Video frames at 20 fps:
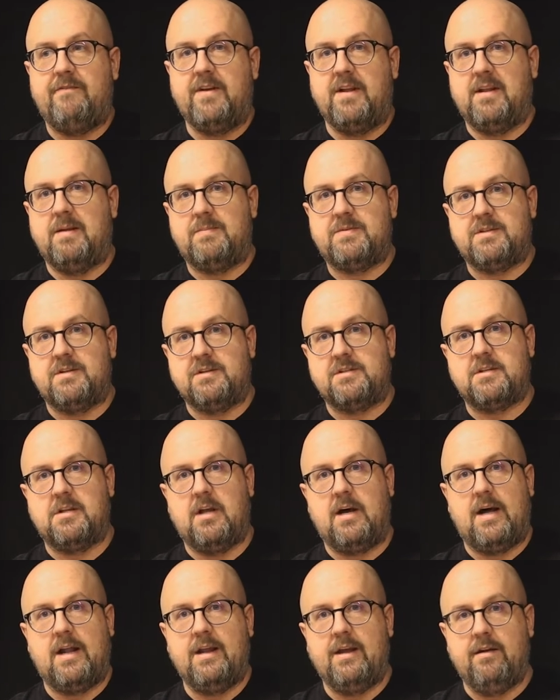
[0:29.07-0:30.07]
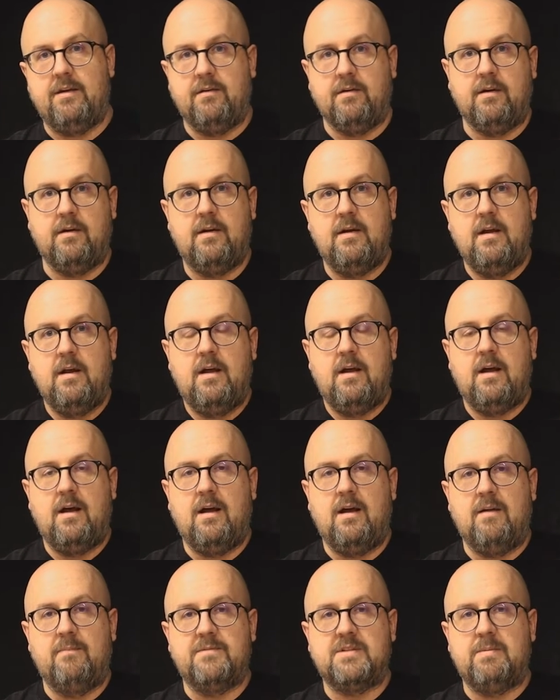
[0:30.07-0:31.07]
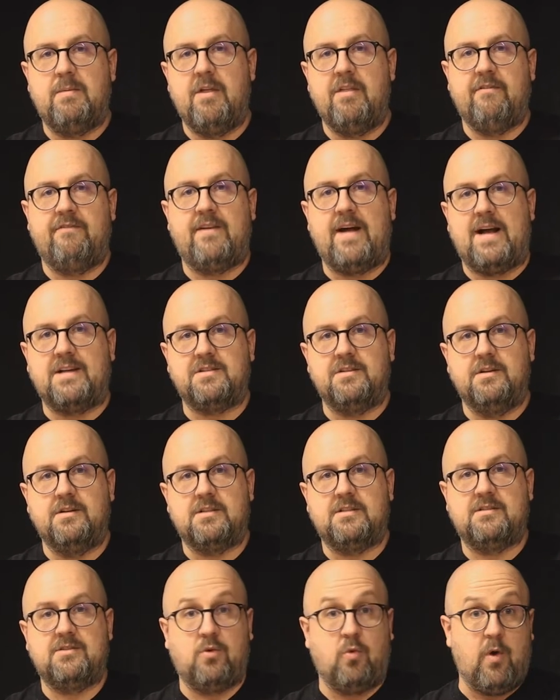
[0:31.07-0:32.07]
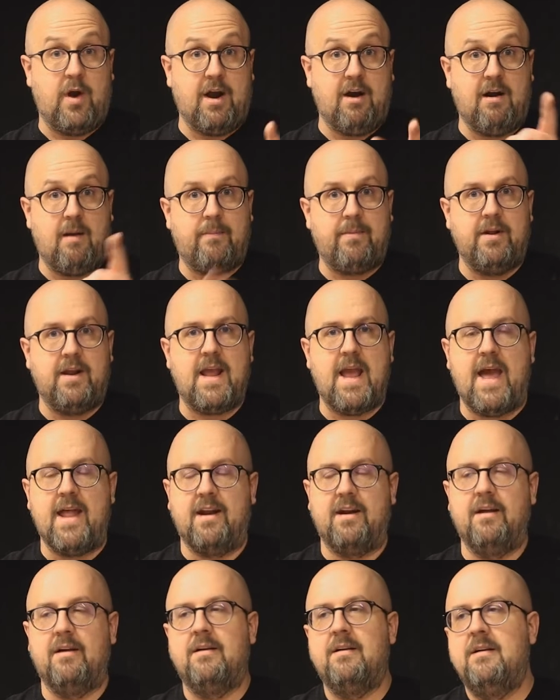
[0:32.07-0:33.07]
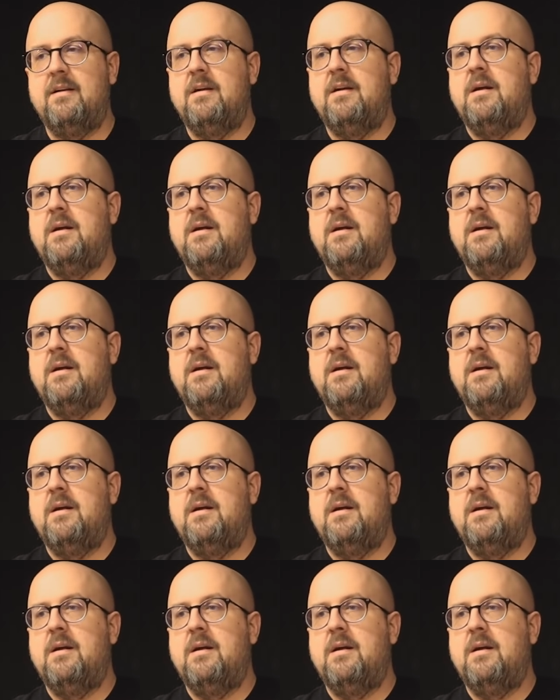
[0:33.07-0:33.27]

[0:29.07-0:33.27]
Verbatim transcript: Phillips or Slotted or some other fasteners, Square up in Canada,